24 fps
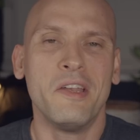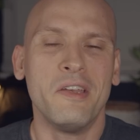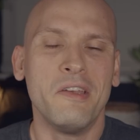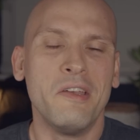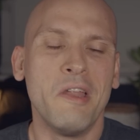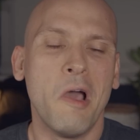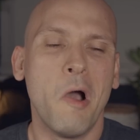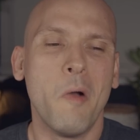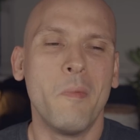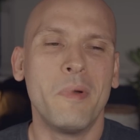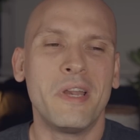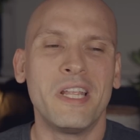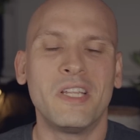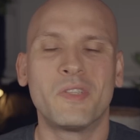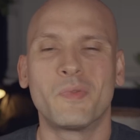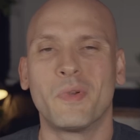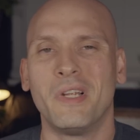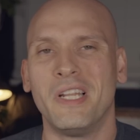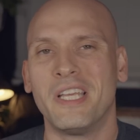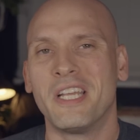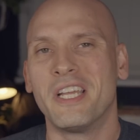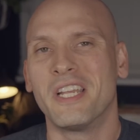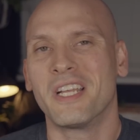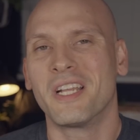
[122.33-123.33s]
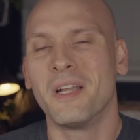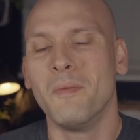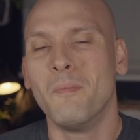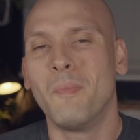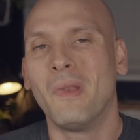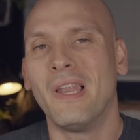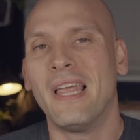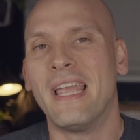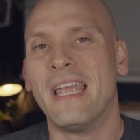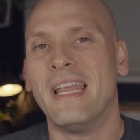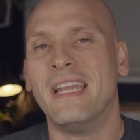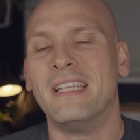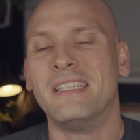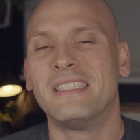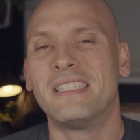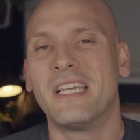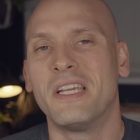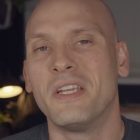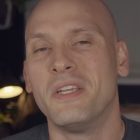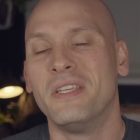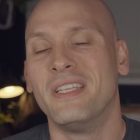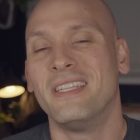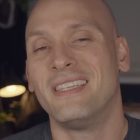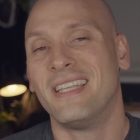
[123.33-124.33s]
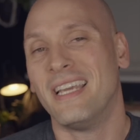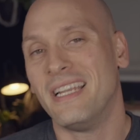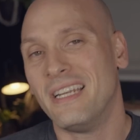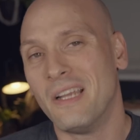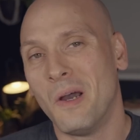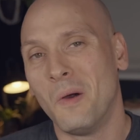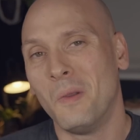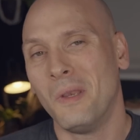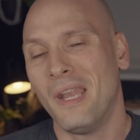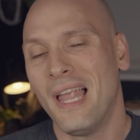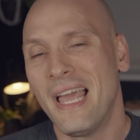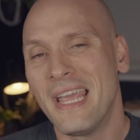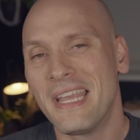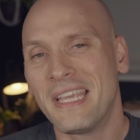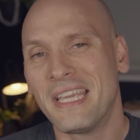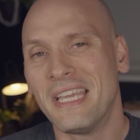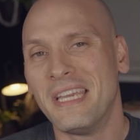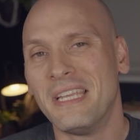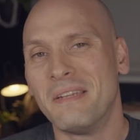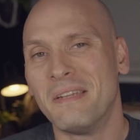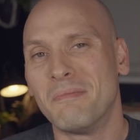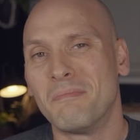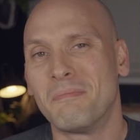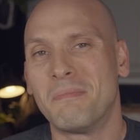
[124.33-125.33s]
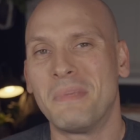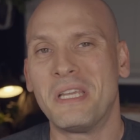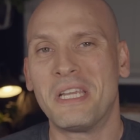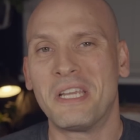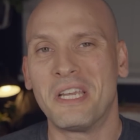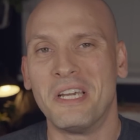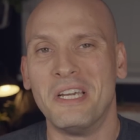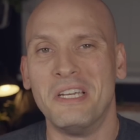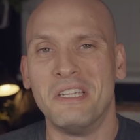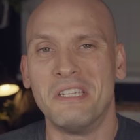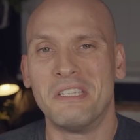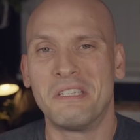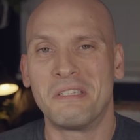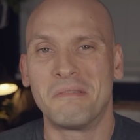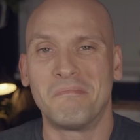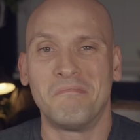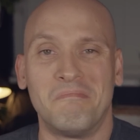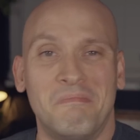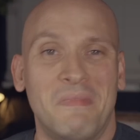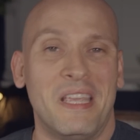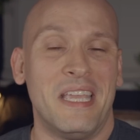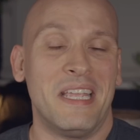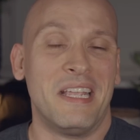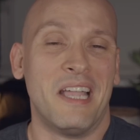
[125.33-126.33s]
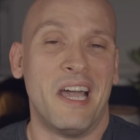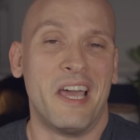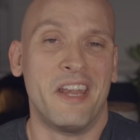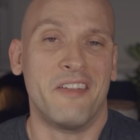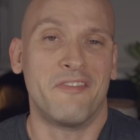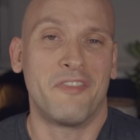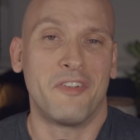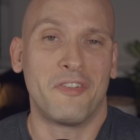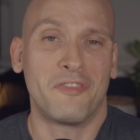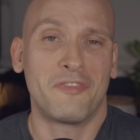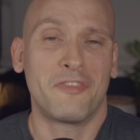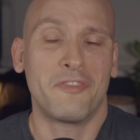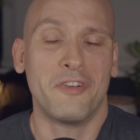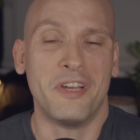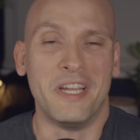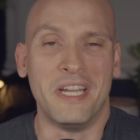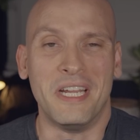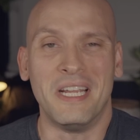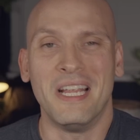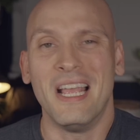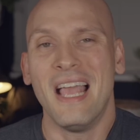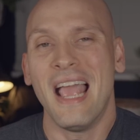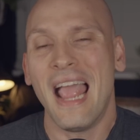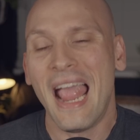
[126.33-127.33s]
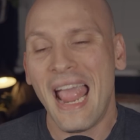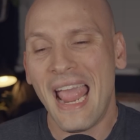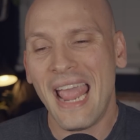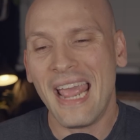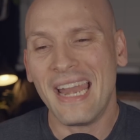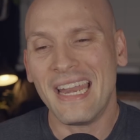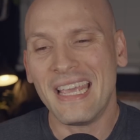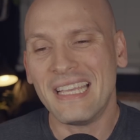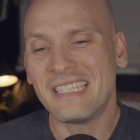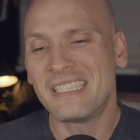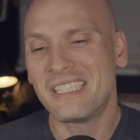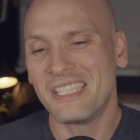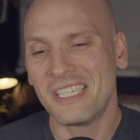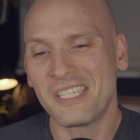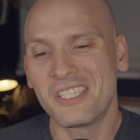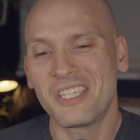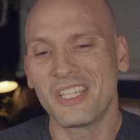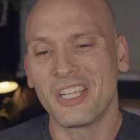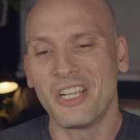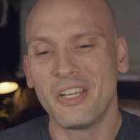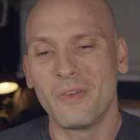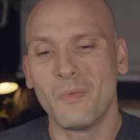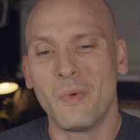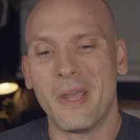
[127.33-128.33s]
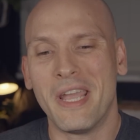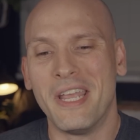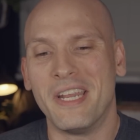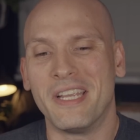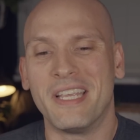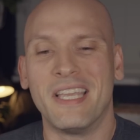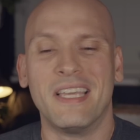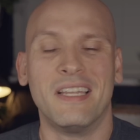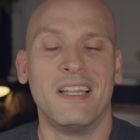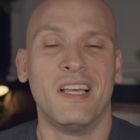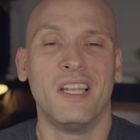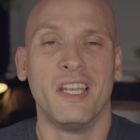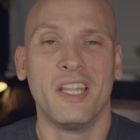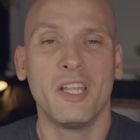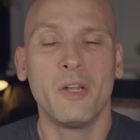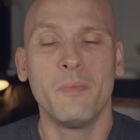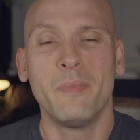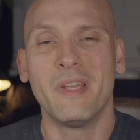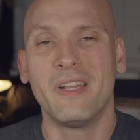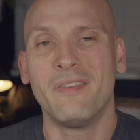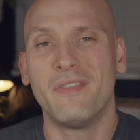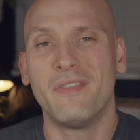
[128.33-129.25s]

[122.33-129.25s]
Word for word: nobody's really gonna complain and tell you that they don't like it because they got it for free. And it's just a good way to get a little bit of